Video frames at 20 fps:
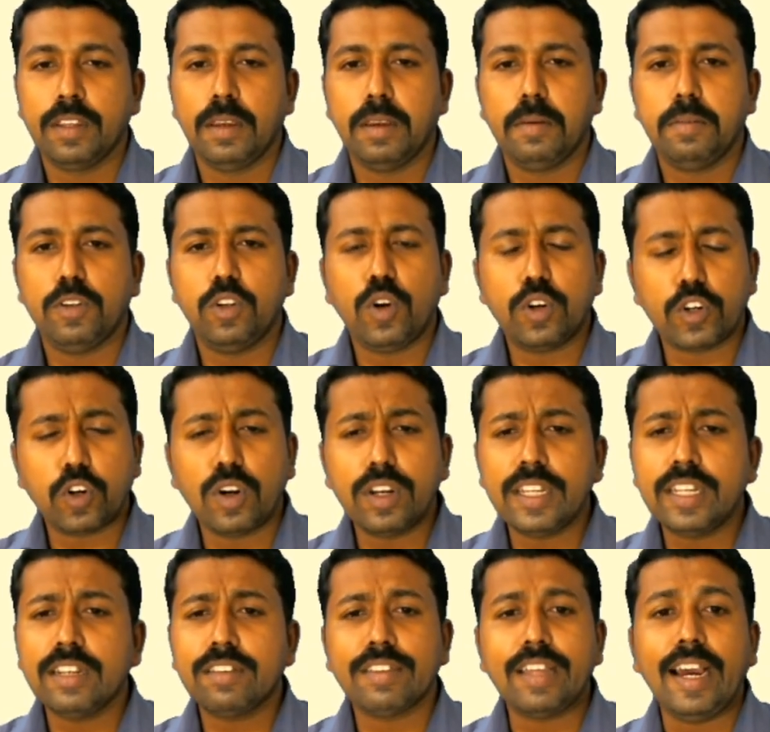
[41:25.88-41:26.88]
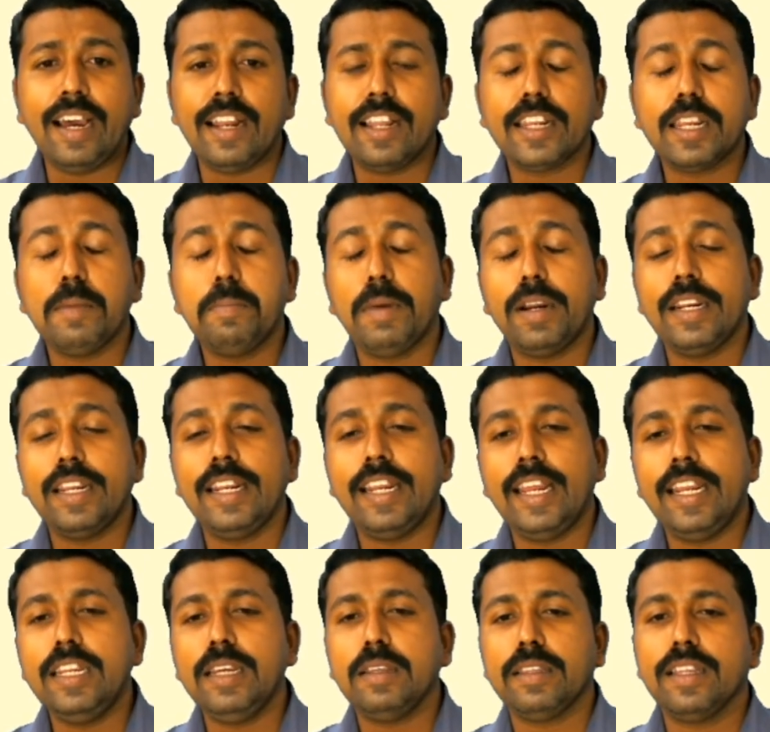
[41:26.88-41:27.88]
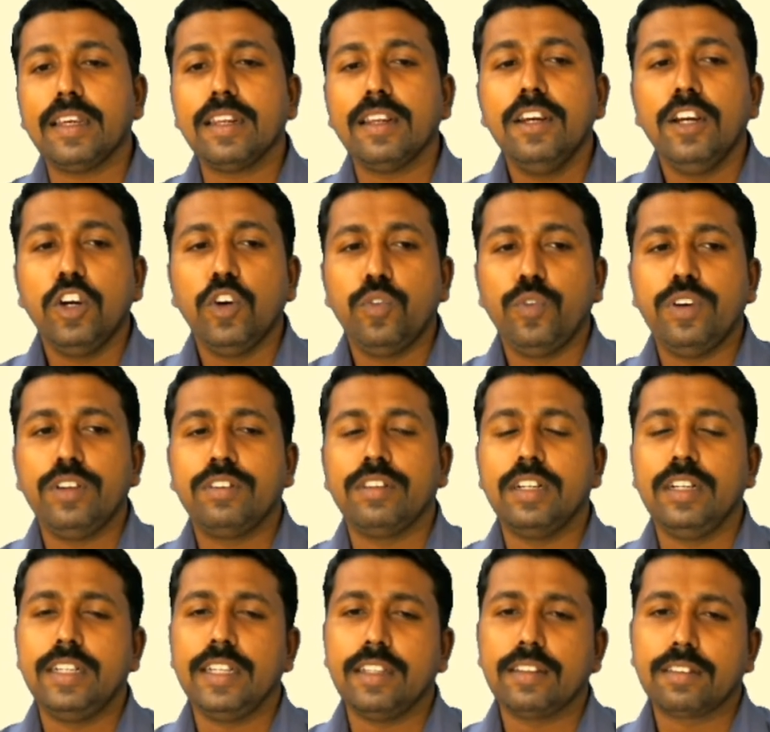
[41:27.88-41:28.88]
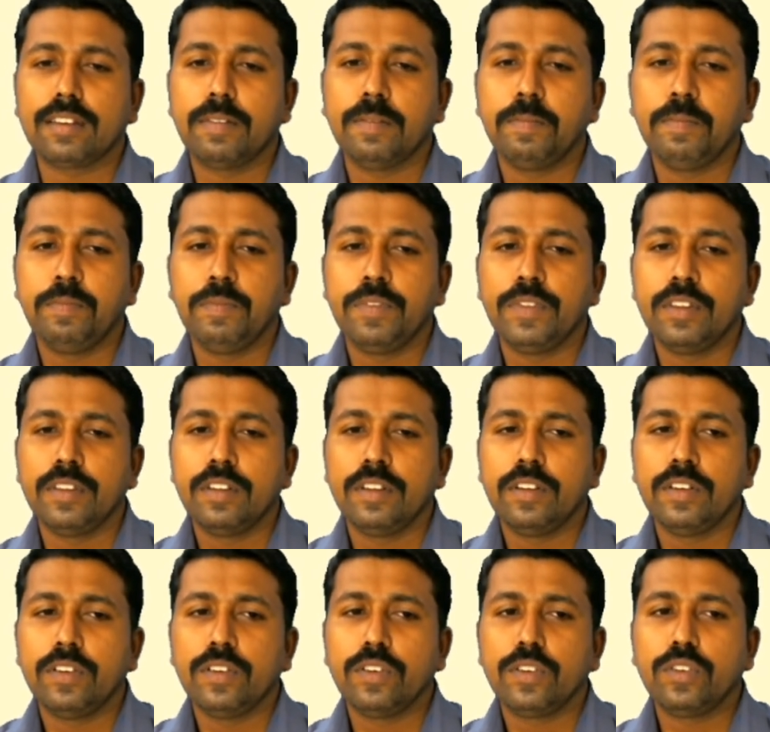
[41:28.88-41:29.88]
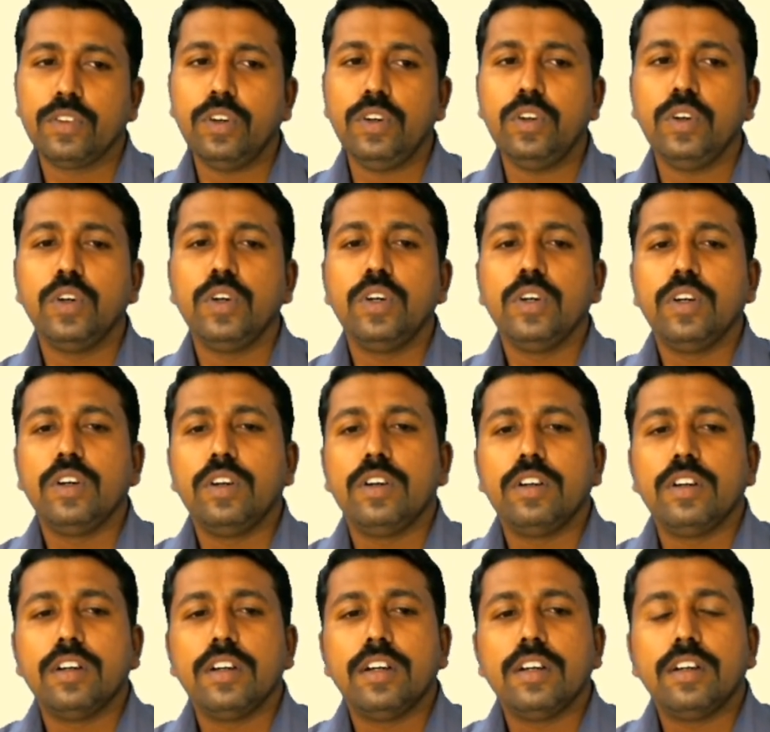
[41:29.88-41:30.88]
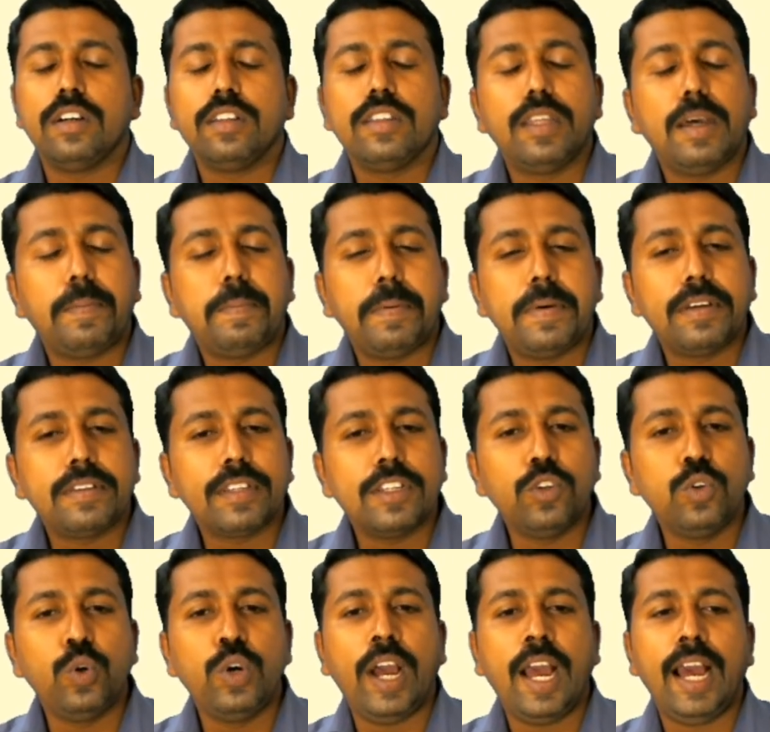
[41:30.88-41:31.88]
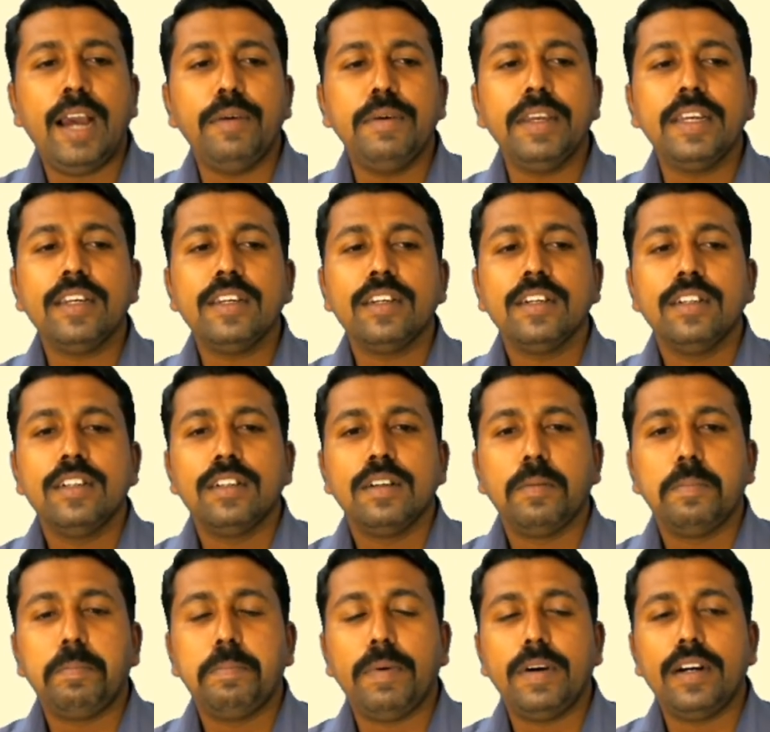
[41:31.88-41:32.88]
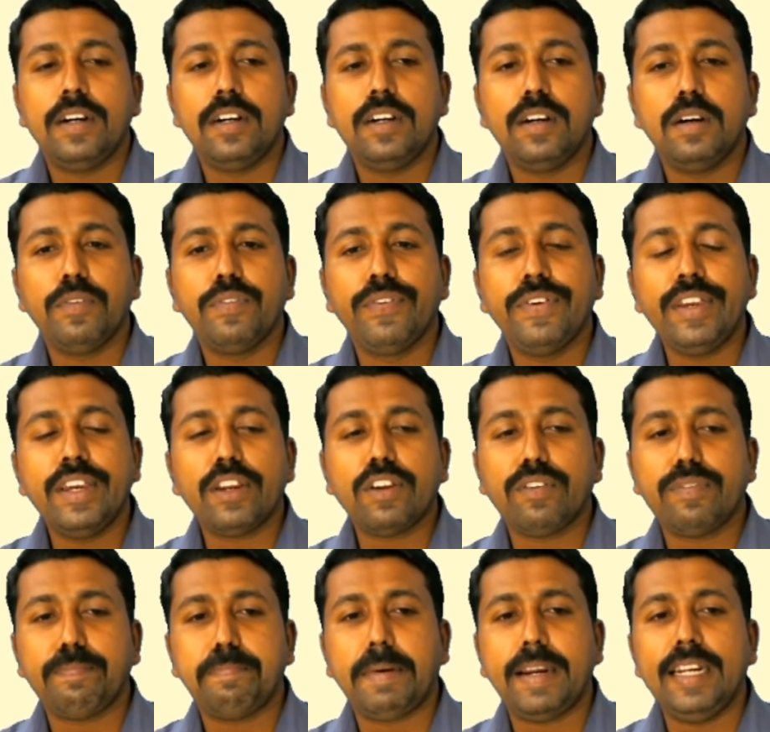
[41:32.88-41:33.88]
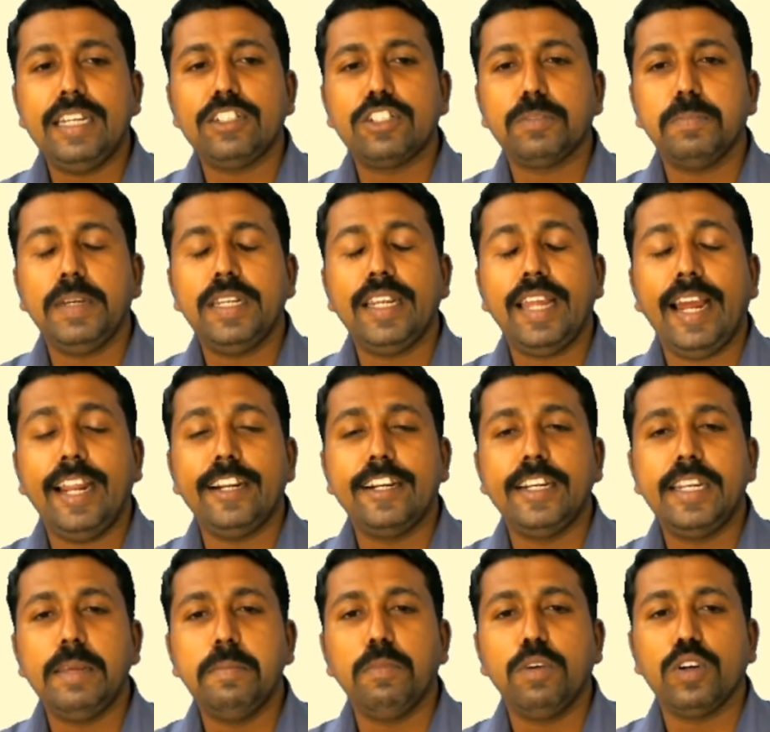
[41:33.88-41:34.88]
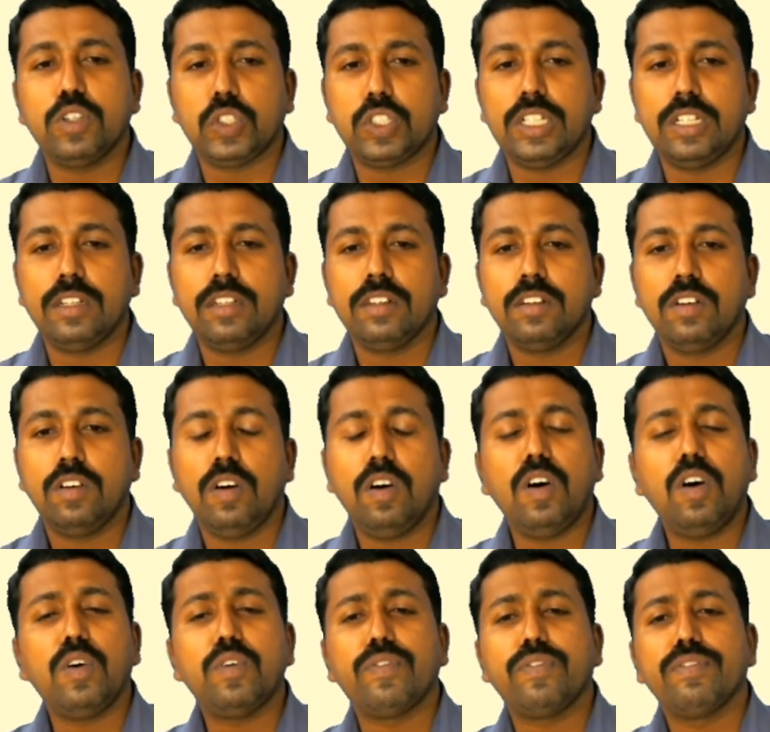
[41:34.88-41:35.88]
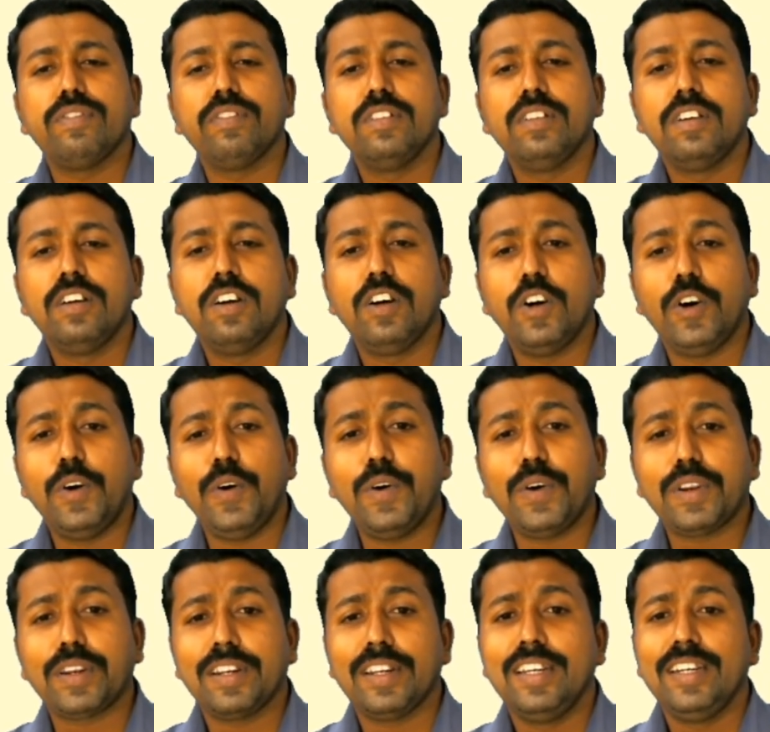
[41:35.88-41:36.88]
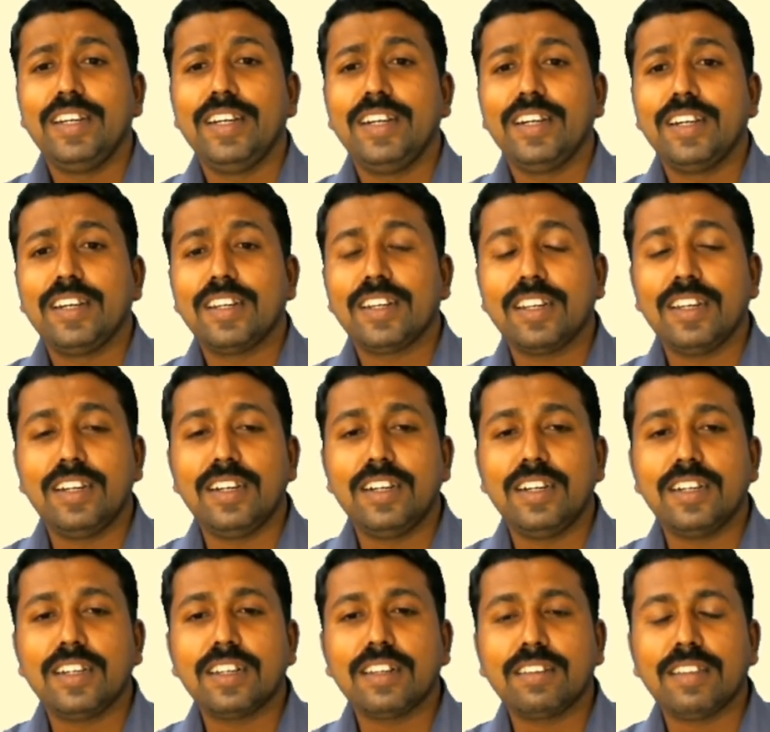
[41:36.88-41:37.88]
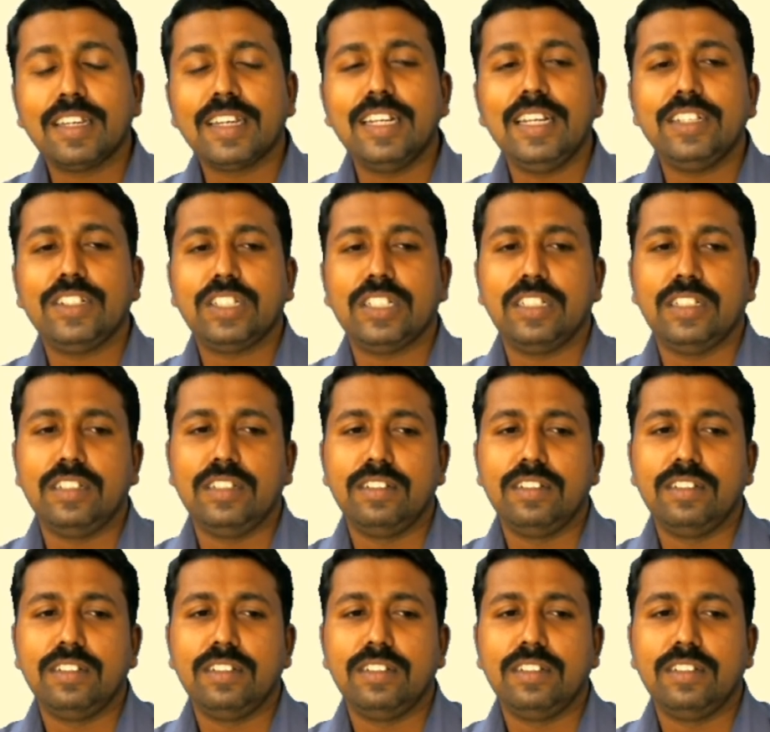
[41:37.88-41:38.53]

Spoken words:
Not only in salary but in any other facilities. So the person who having fear of punishment and demotion of or resignation,